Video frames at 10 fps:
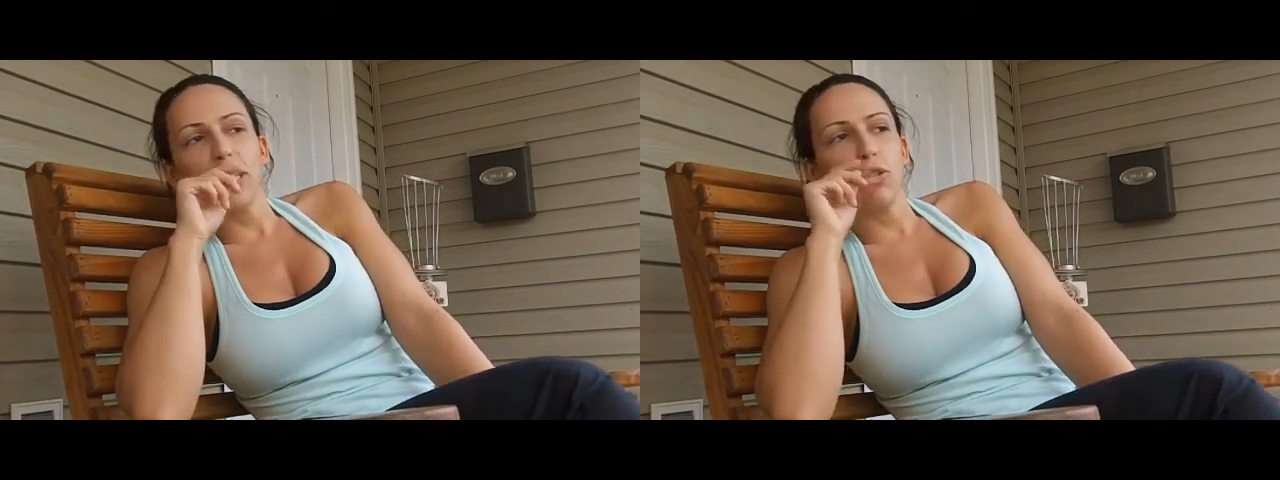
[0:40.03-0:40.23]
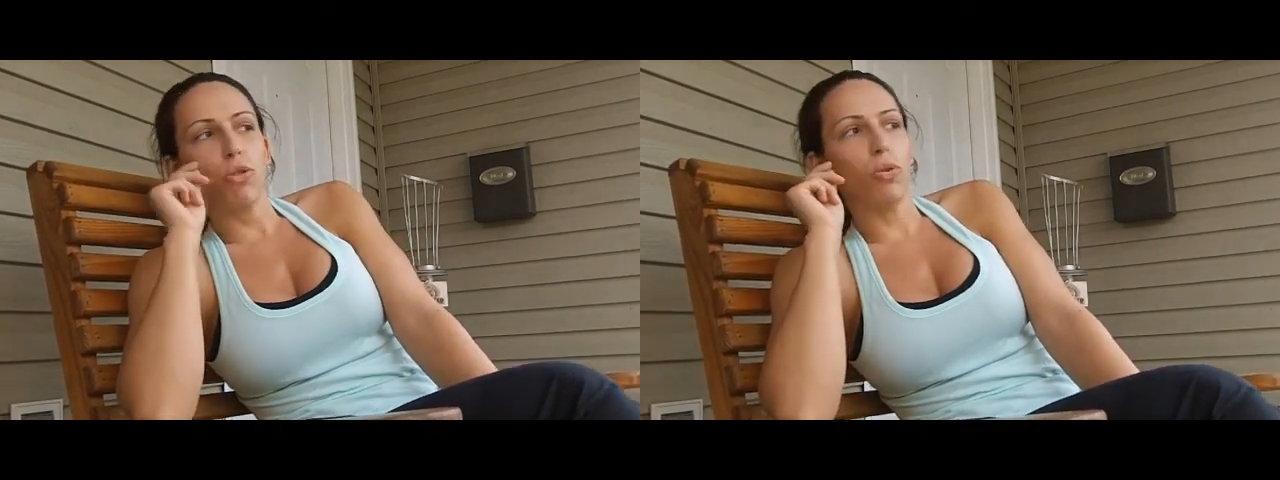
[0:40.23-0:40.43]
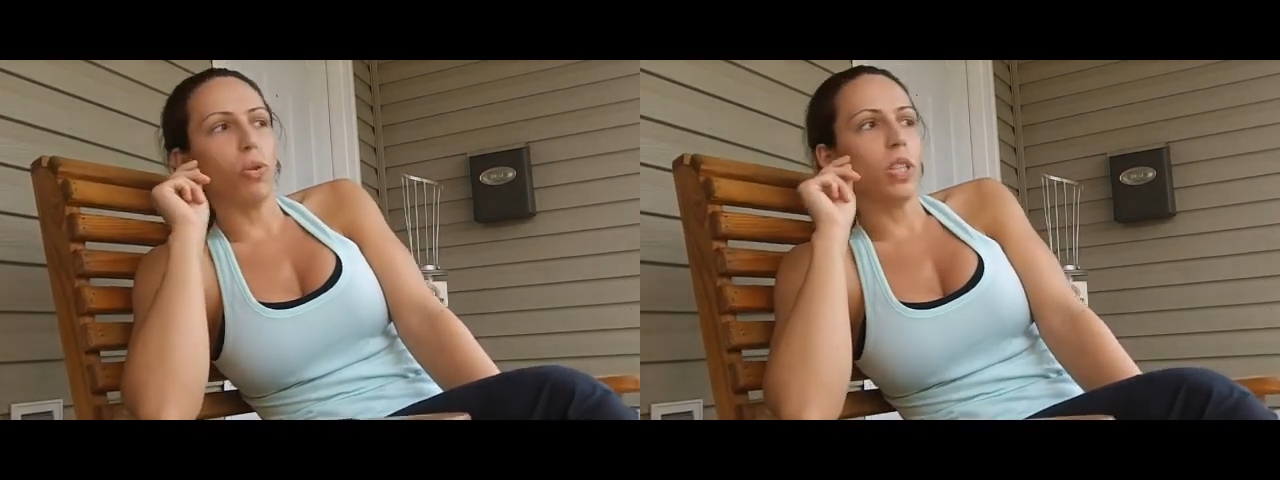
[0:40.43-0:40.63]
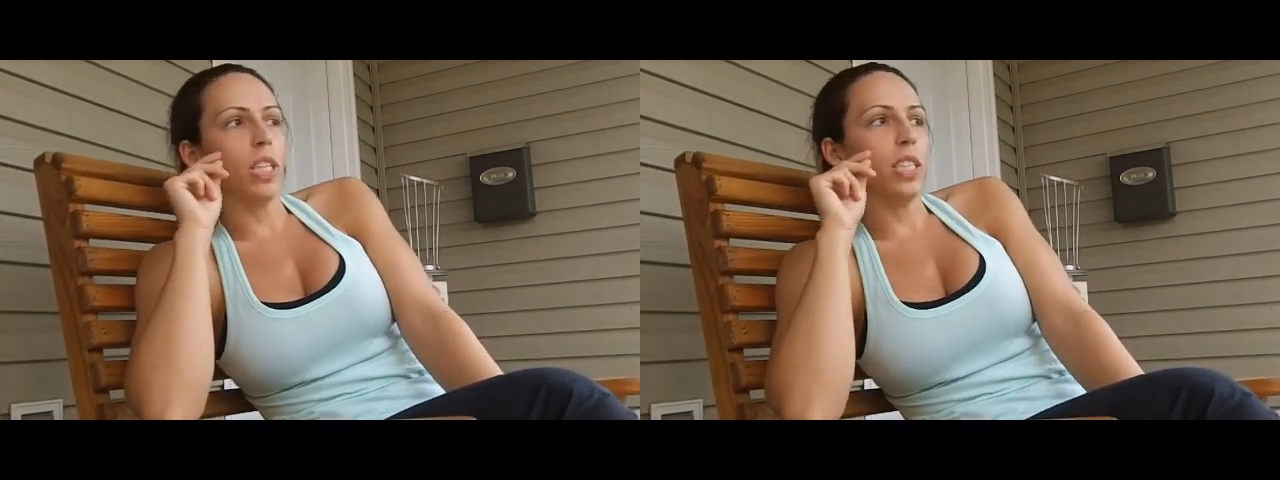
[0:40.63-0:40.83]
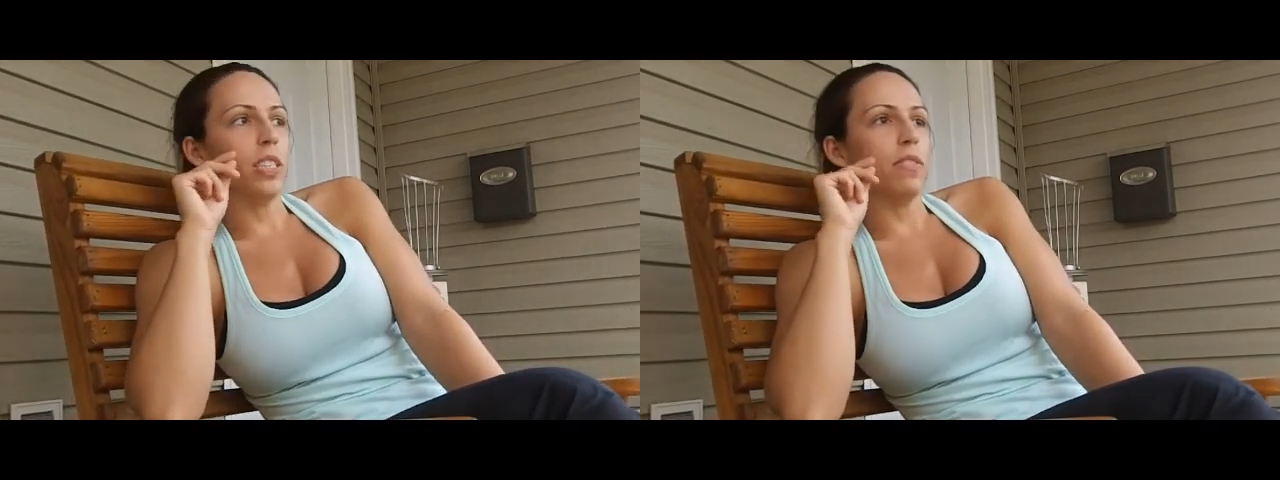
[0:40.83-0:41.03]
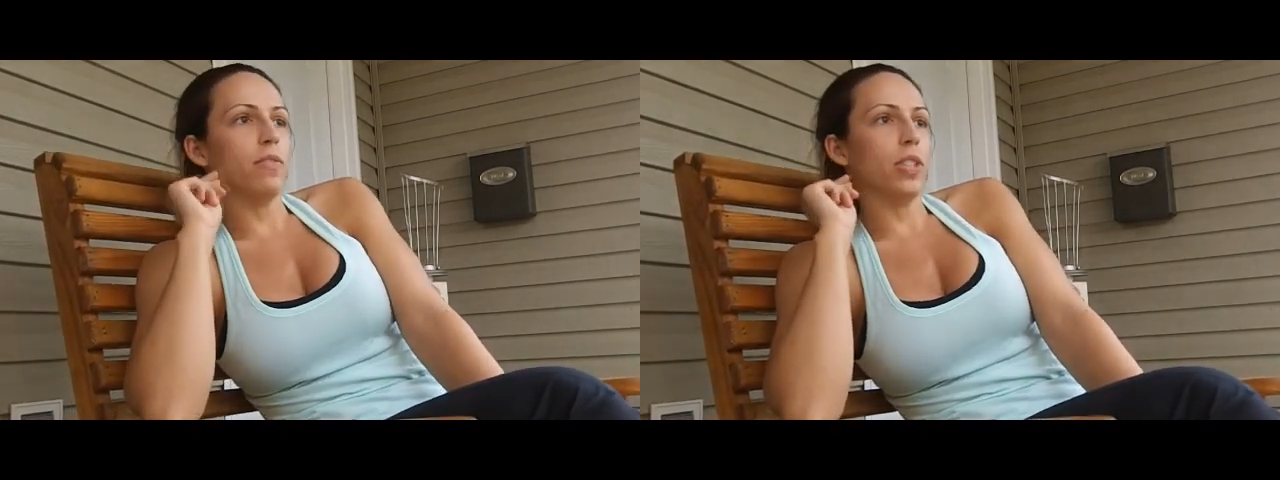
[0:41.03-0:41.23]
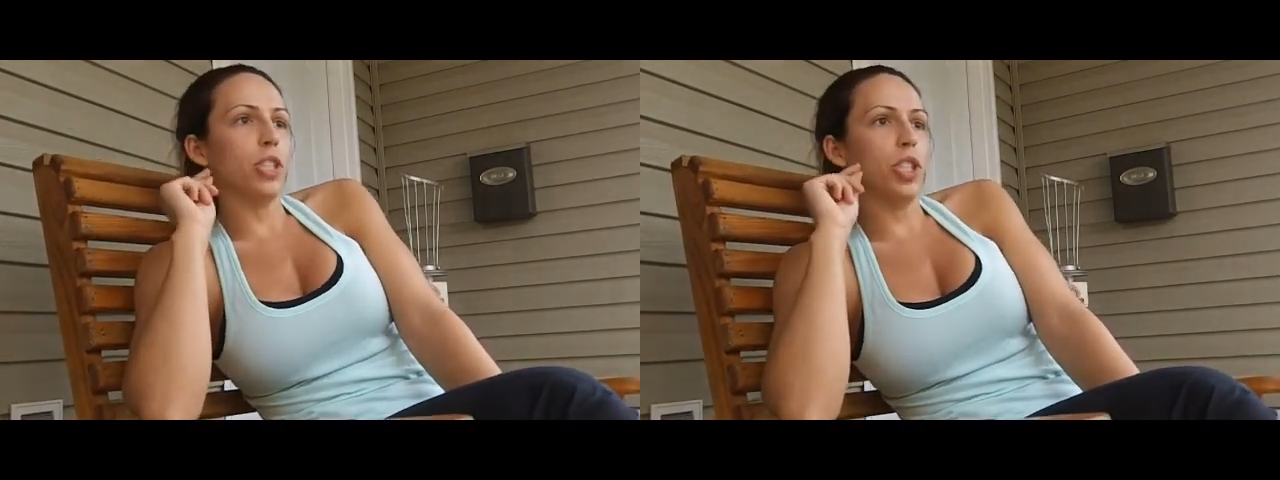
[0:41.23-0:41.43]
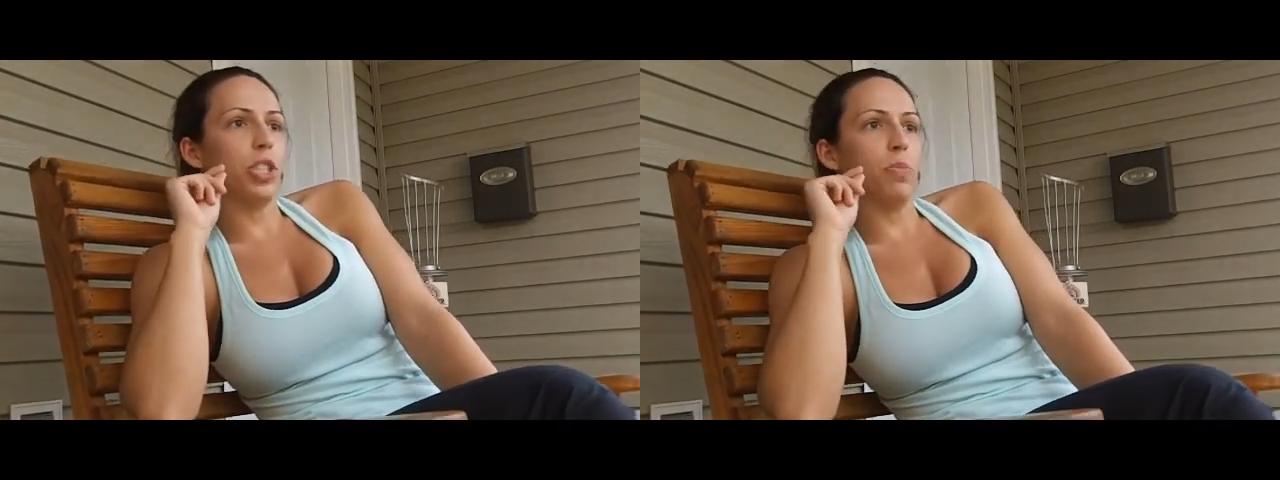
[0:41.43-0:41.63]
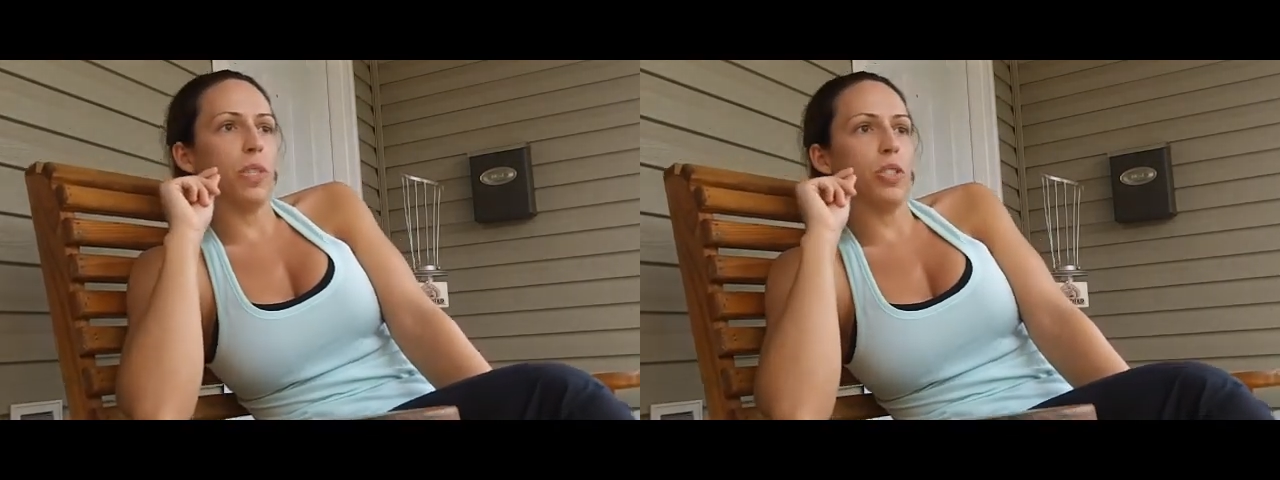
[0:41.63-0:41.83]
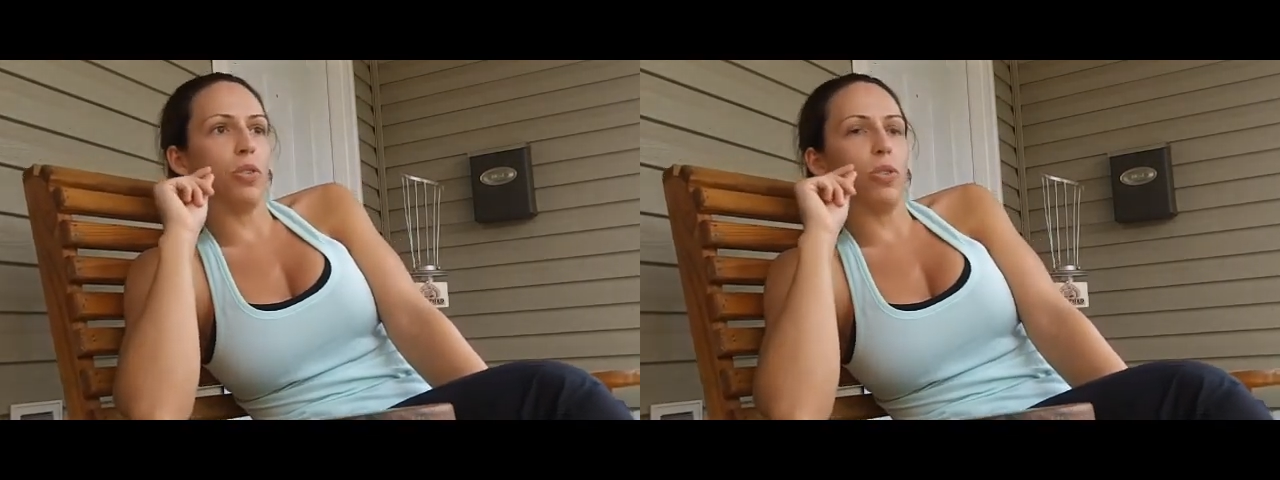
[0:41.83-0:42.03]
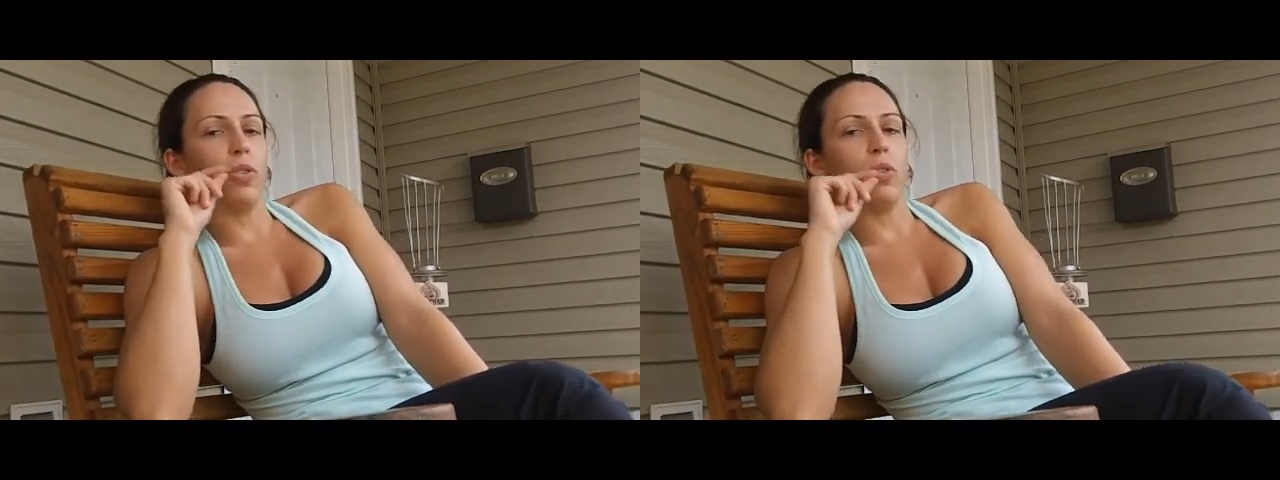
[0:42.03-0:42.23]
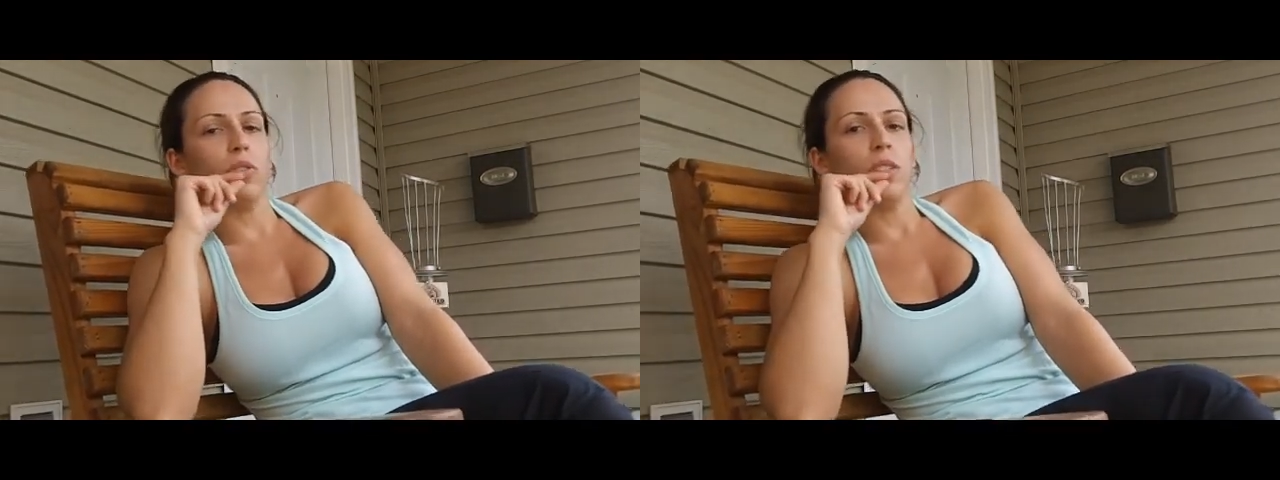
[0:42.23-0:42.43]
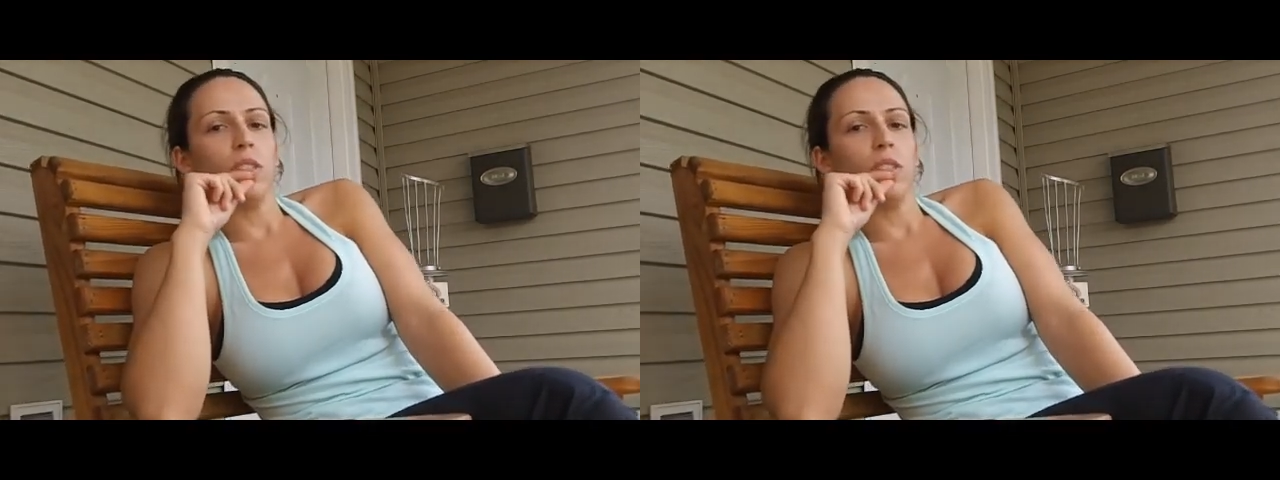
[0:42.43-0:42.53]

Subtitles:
controlling, very judgmental,